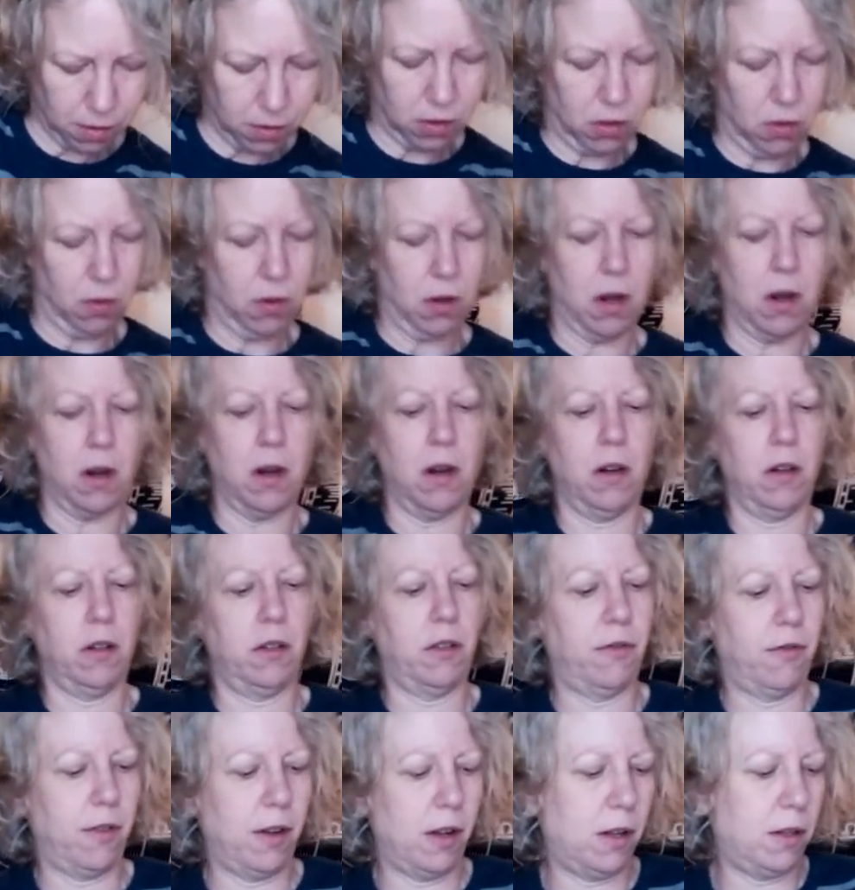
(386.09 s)
2
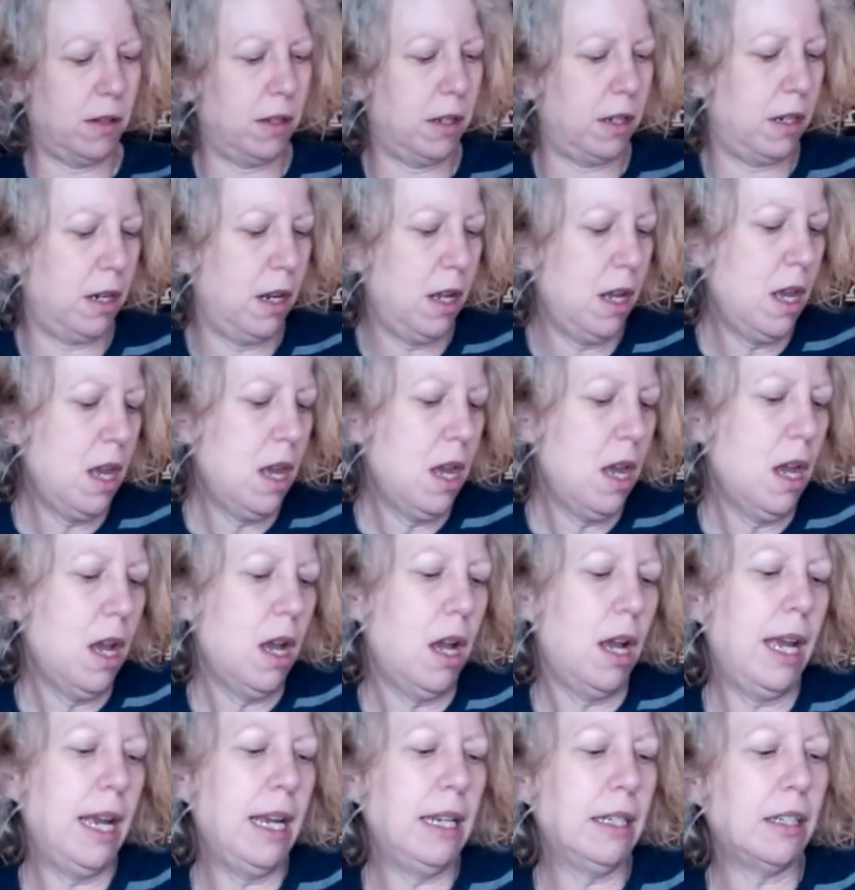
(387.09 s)
cards, Fallen.
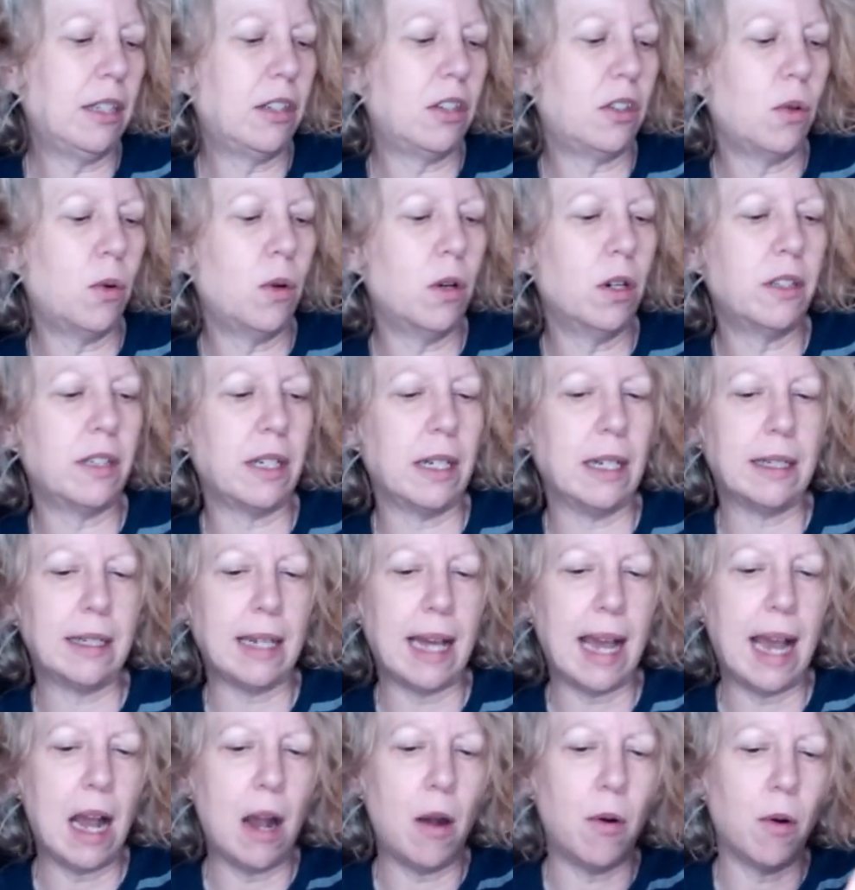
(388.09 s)
Ace of Swords and
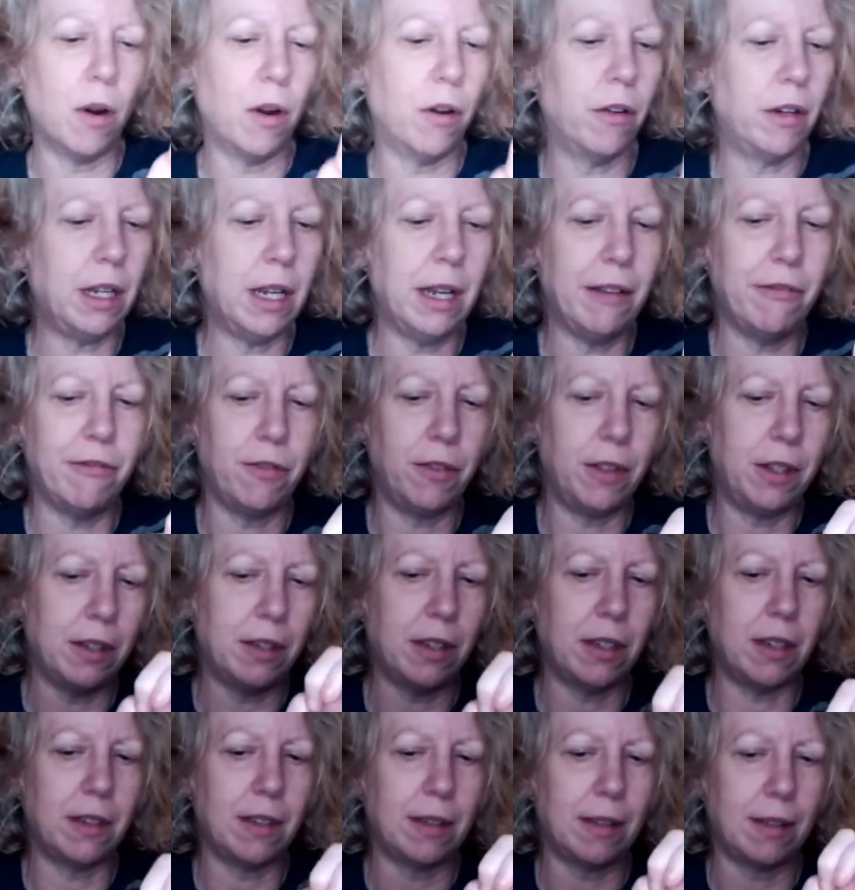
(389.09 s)
Tower. Yeah,
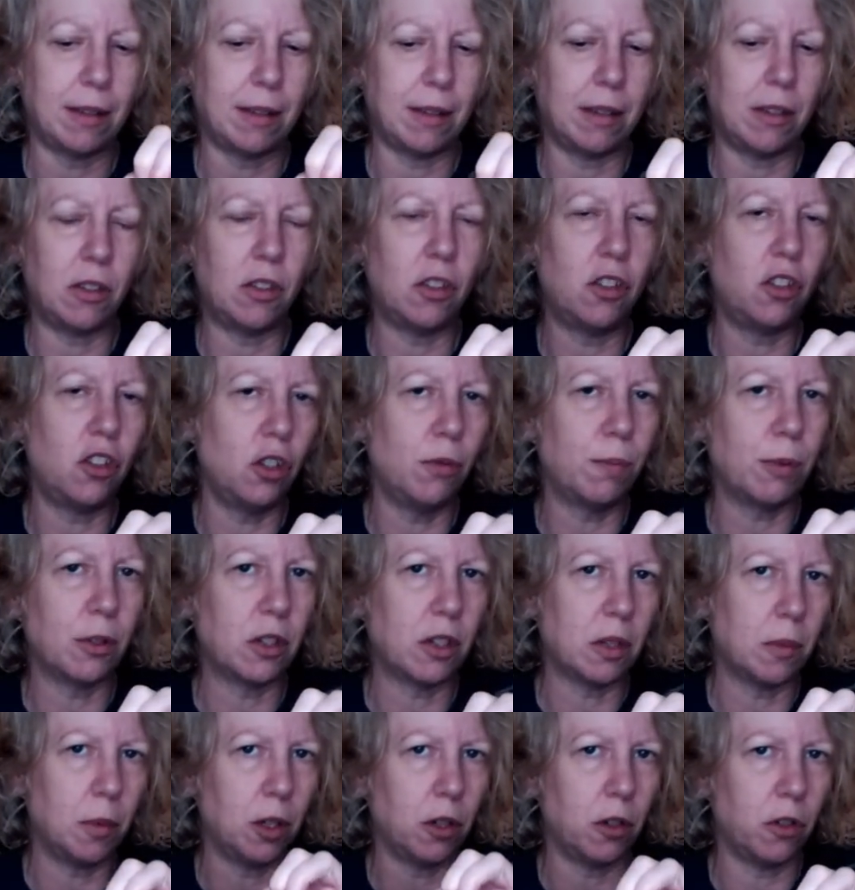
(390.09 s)
this is super
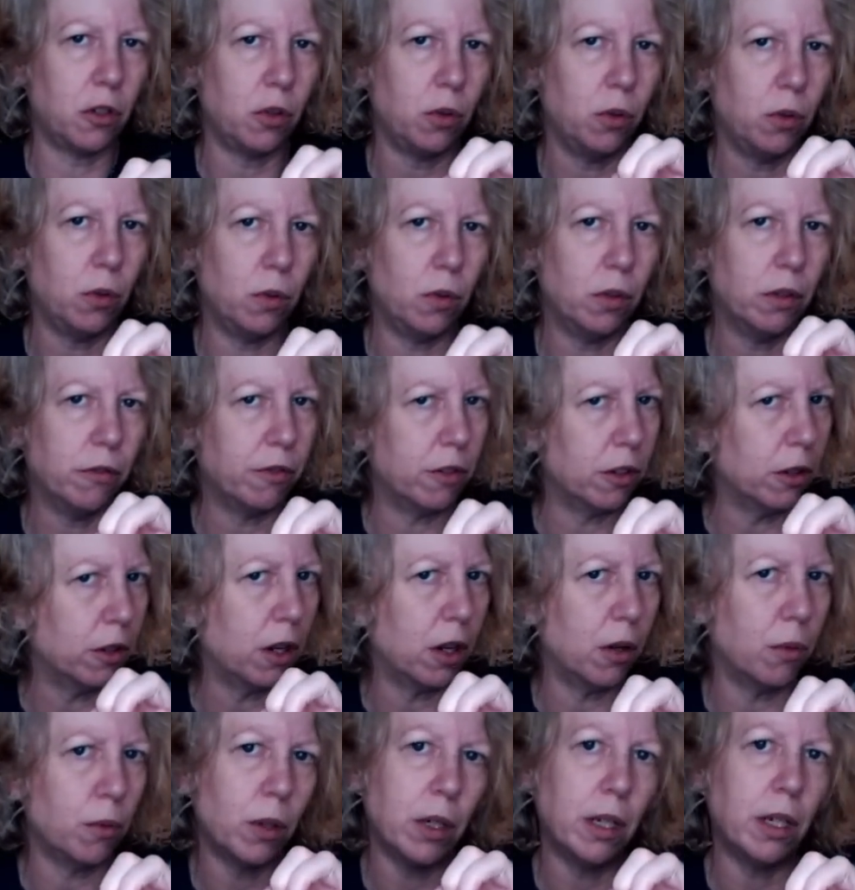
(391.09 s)
similar to the
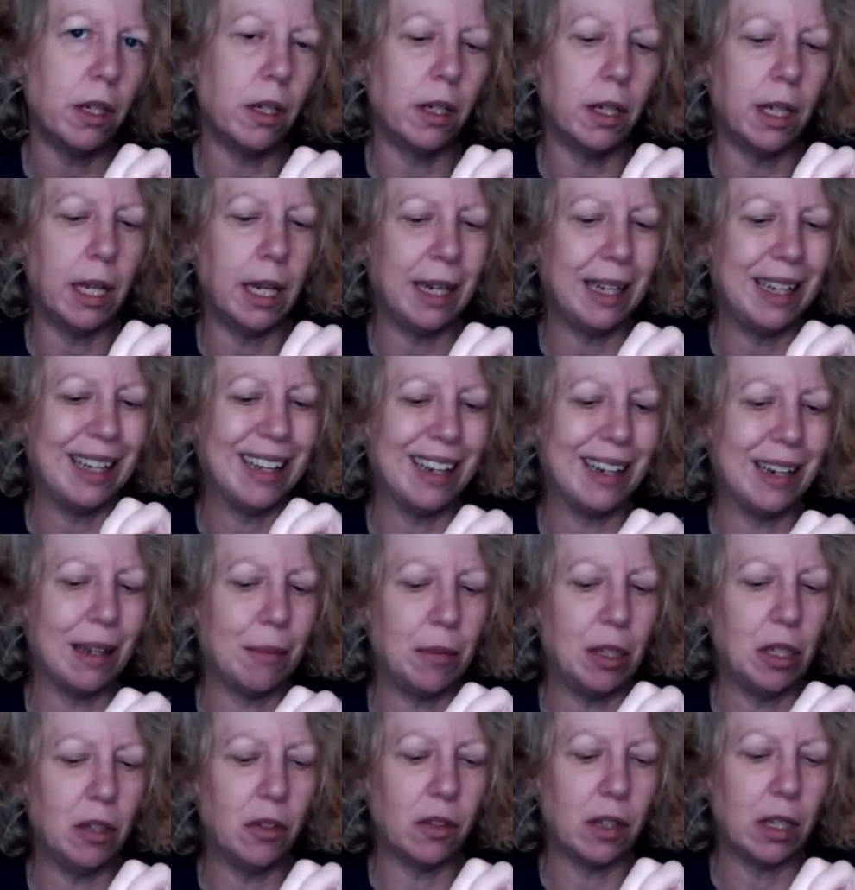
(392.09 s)
Virgo read. And again, I'm
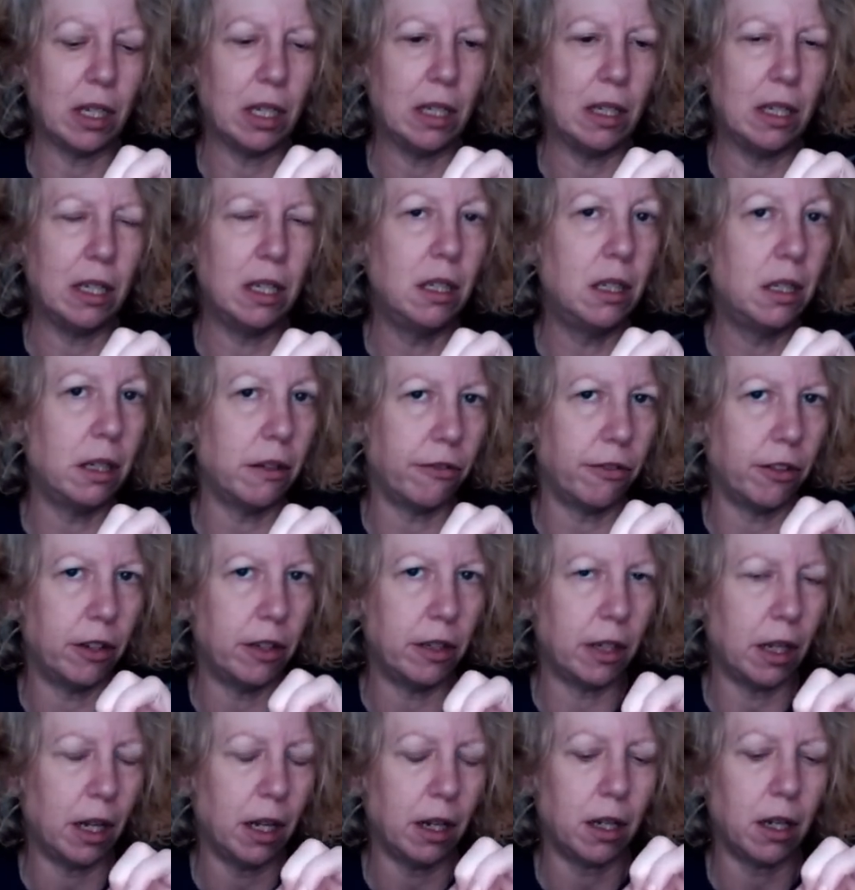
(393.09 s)
using a different
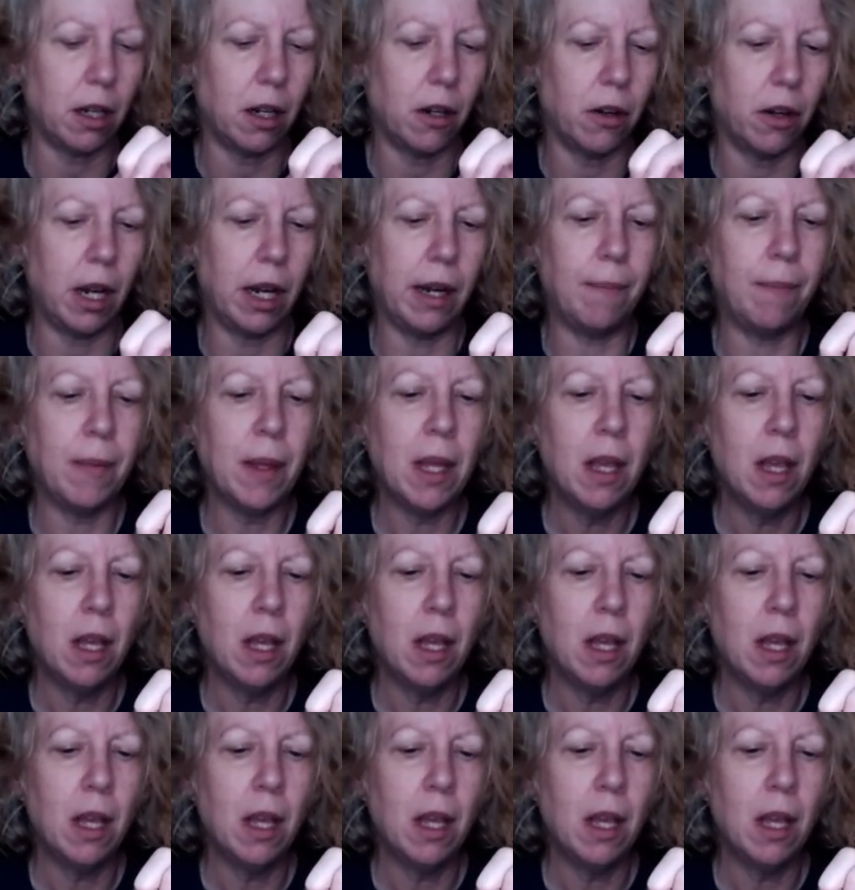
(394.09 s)
deck. All right.